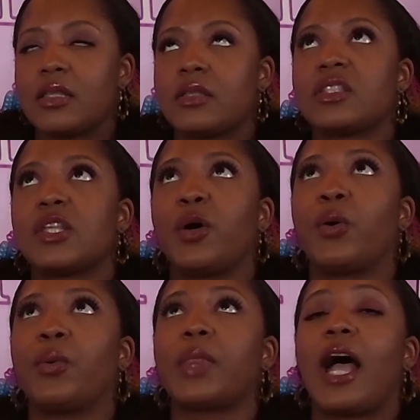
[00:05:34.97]
So
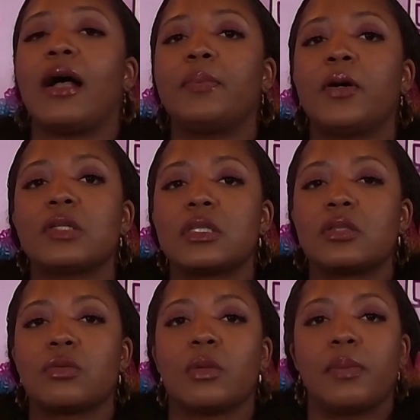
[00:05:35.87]
I post to
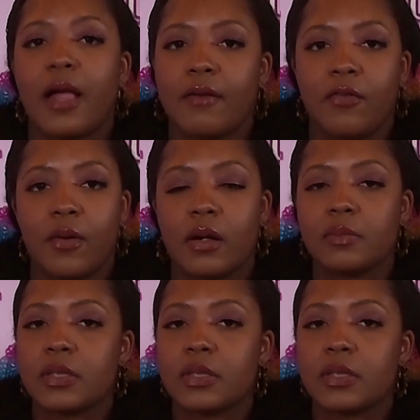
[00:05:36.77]
3 platforms